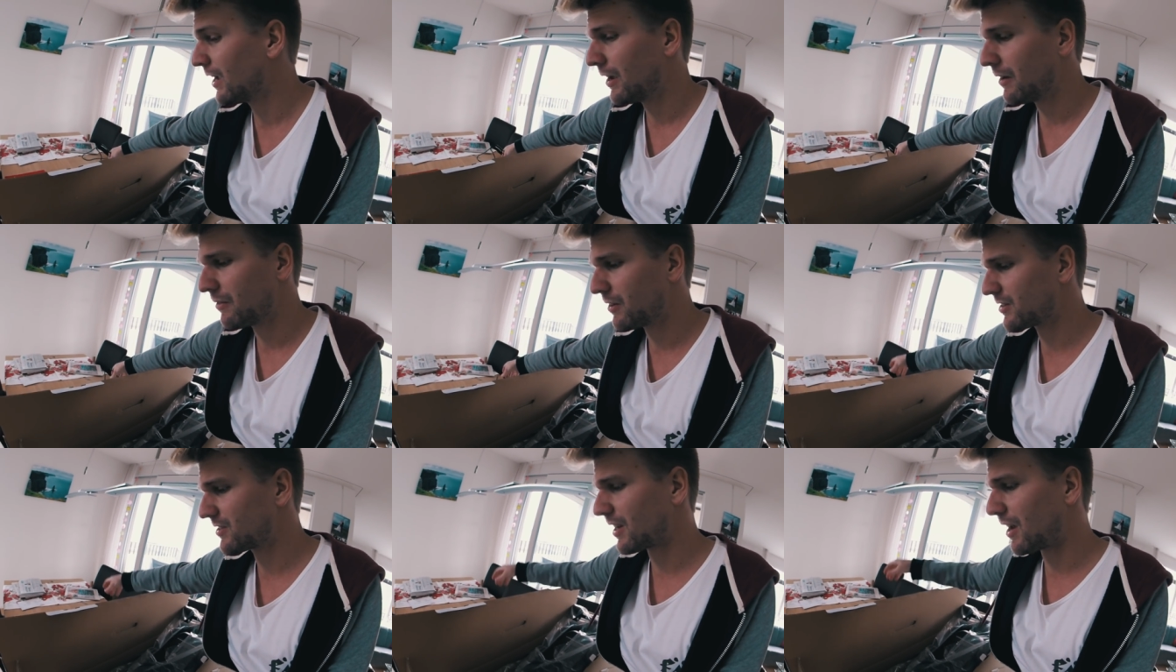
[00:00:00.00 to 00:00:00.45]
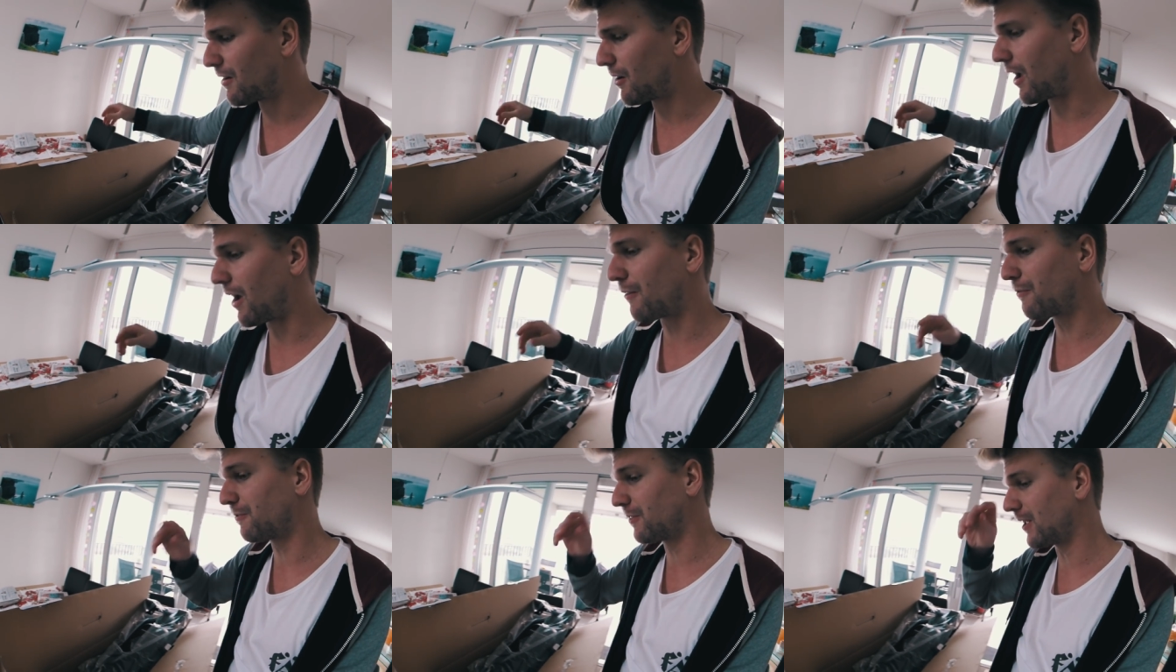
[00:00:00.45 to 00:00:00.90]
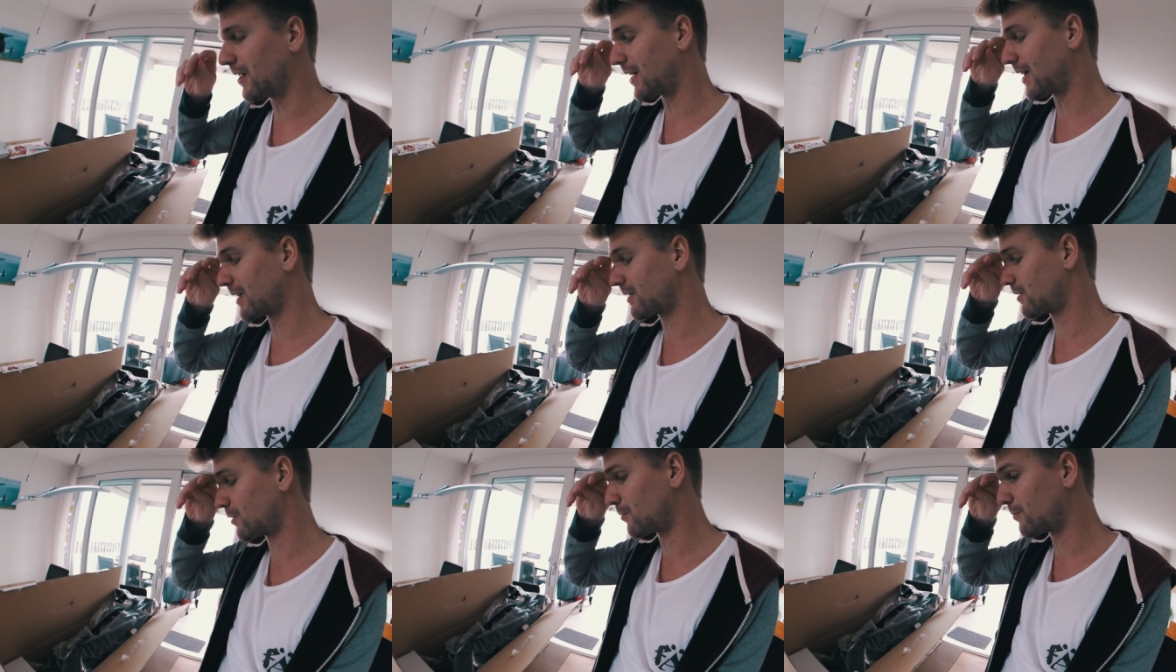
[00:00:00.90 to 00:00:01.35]
because I feel
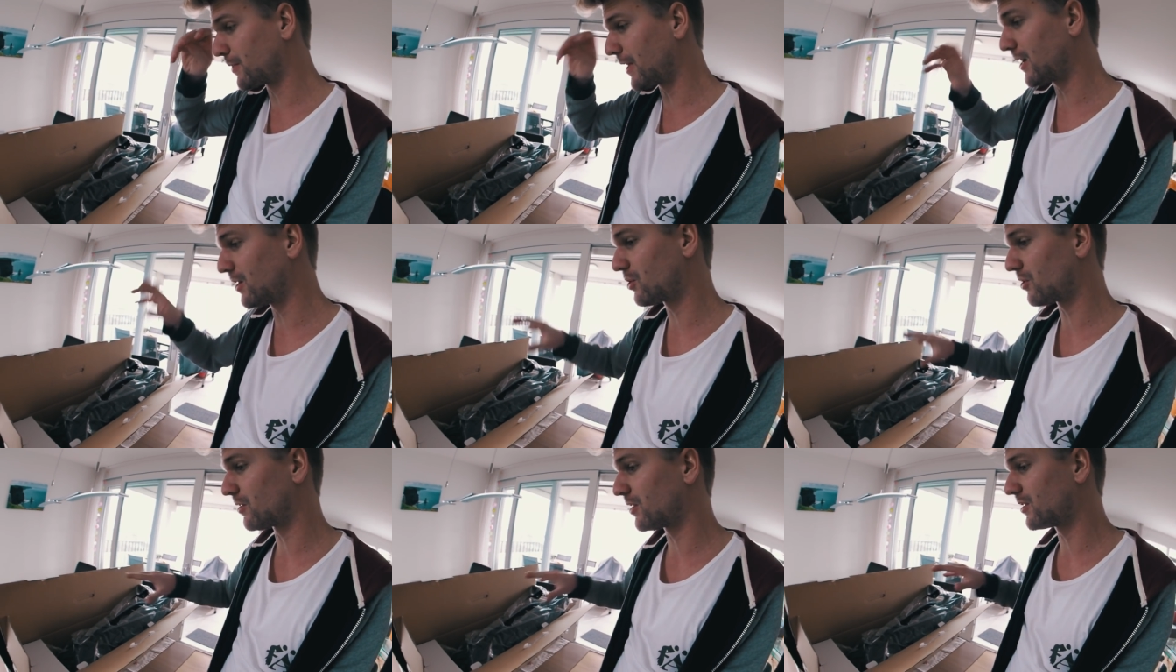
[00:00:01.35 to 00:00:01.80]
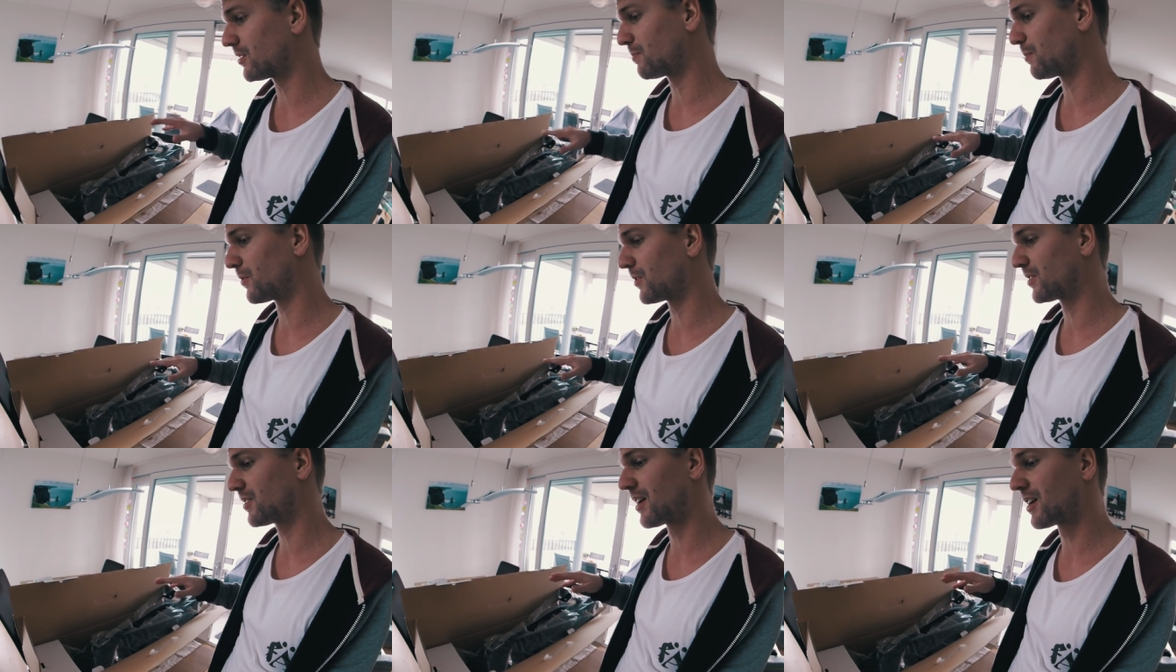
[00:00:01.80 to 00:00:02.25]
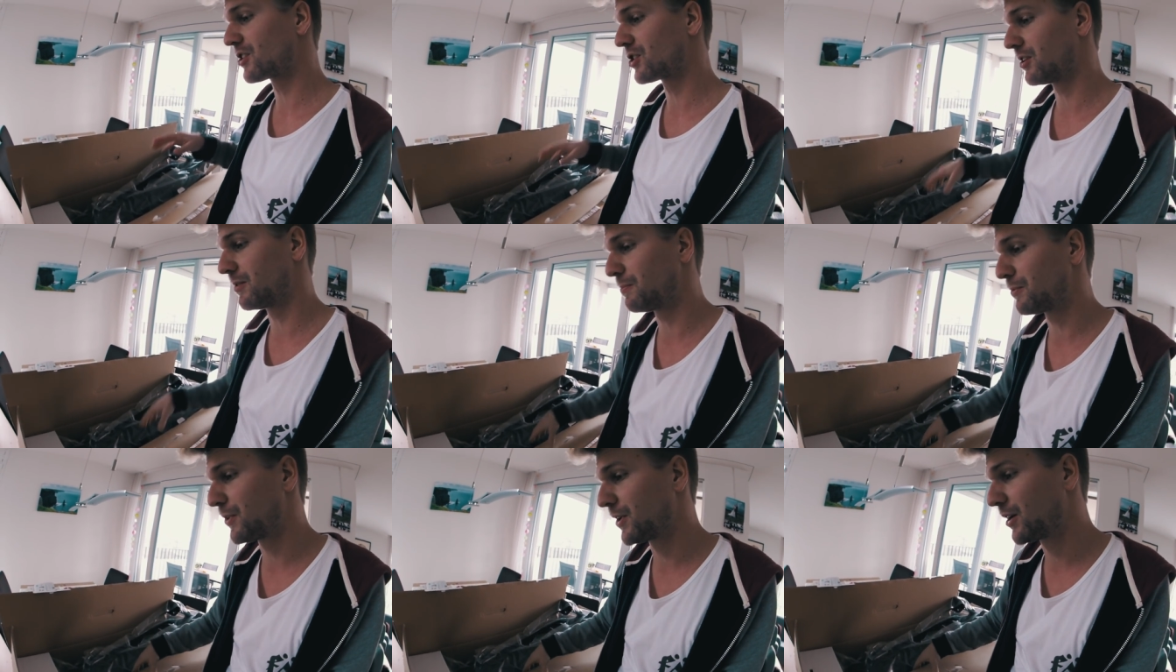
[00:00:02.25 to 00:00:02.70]
like the range on this board is
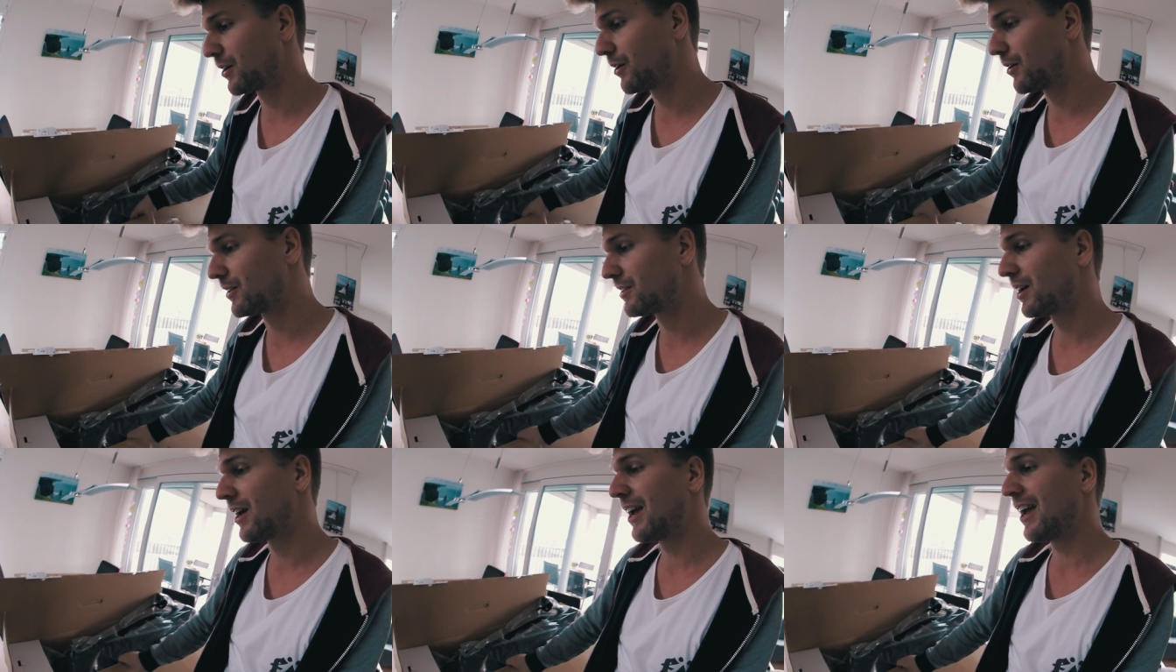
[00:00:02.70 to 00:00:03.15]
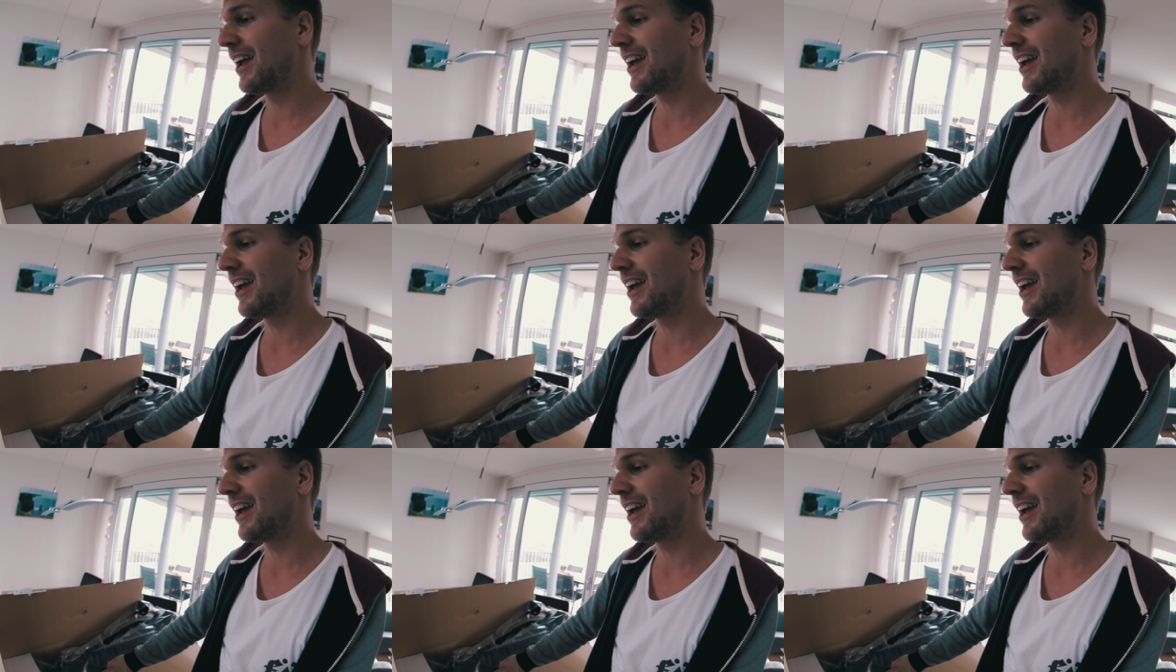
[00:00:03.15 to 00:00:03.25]
actually pretty good.